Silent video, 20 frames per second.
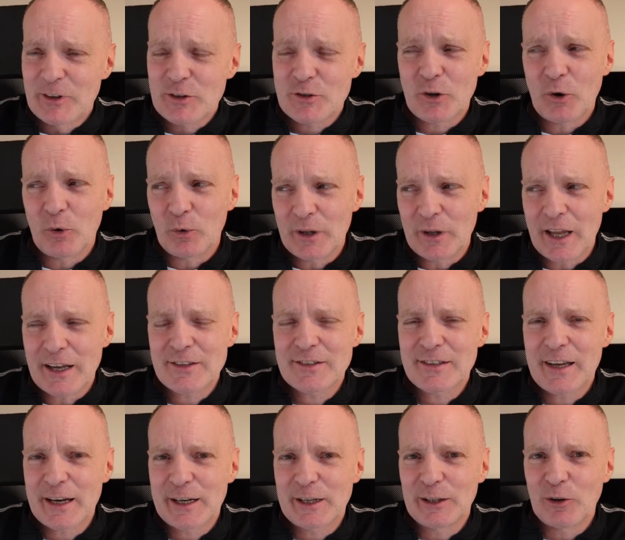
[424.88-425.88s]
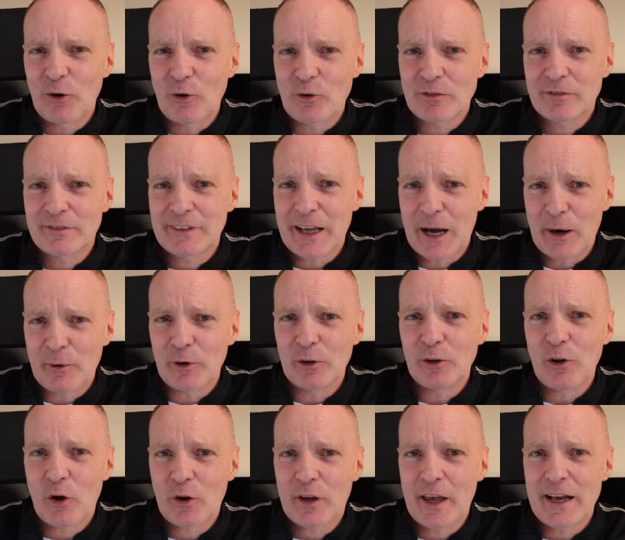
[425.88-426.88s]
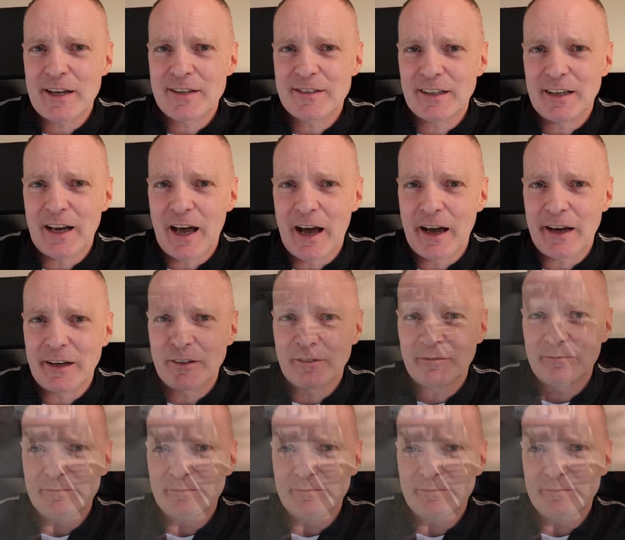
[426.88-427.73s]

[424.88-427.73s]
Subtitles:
So let's take a look down at Lock 89.